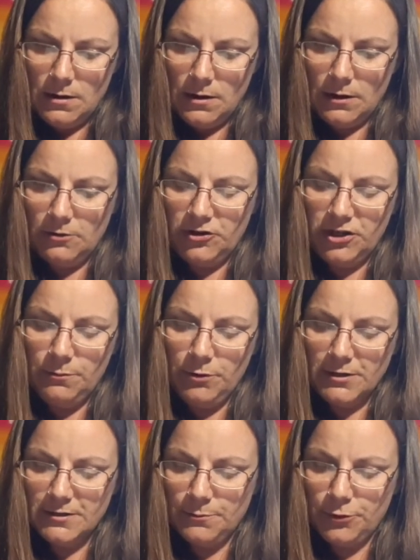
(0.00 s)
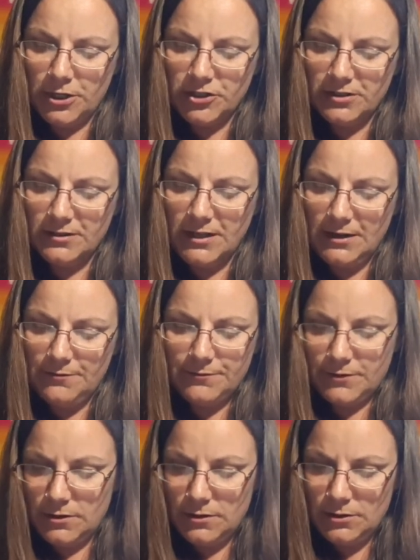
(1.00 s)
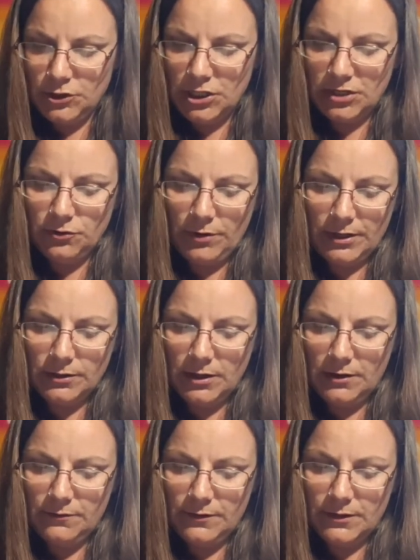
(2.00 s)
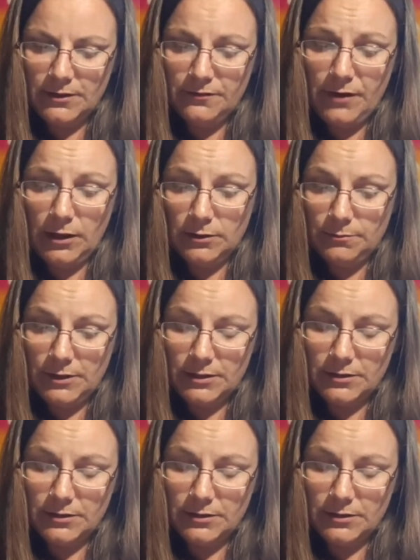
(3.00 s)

She brings a precious gift, genuine love and the development of